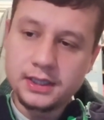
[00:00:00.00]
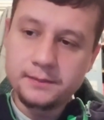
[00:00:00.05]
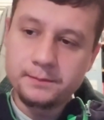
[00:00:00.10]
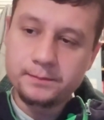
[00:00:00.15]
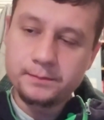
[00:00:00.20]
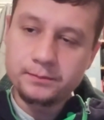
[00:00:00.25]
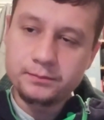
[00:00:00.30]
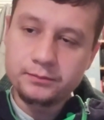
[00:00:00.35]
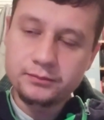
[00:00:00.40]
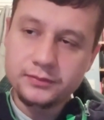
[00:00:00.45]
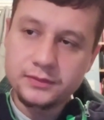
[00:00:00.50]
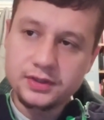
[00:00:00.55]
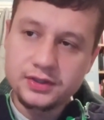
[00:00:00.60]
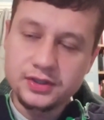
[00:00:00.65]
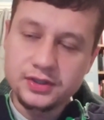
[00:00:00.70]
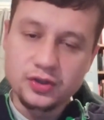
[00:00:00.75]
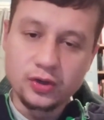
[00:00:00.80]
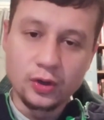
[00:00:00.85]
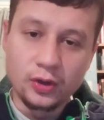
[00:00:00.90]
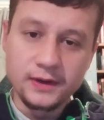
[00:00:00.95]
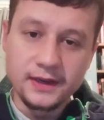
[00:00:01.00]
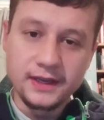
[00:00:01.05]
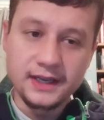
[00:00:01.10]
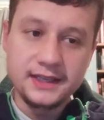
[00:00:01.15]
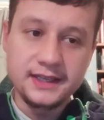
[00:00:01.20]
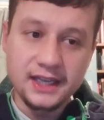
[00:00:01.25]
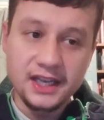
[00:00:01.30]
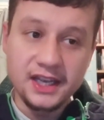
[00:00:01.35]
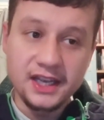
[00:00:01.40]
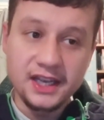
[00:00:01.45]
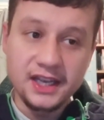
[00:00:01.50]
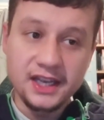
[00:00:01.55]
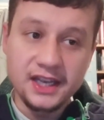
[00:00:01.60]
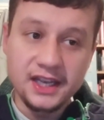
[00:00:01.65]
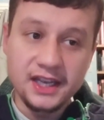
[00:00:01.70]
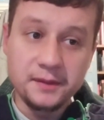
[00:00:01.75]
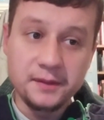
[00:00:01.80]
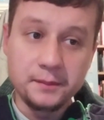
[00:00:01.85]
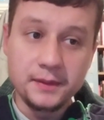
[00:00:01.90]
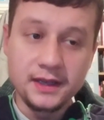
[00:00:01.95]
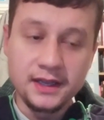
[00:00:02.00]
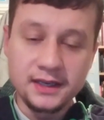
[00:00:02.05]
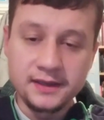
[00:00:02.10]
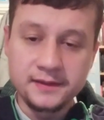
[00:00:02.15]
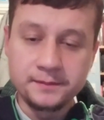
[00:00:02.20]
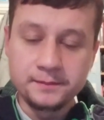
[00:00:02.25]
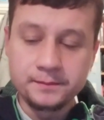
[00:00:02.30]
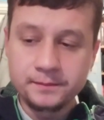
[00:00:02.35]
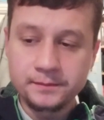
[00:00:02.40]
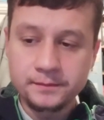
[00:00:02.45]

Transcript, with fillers: um, the corner came in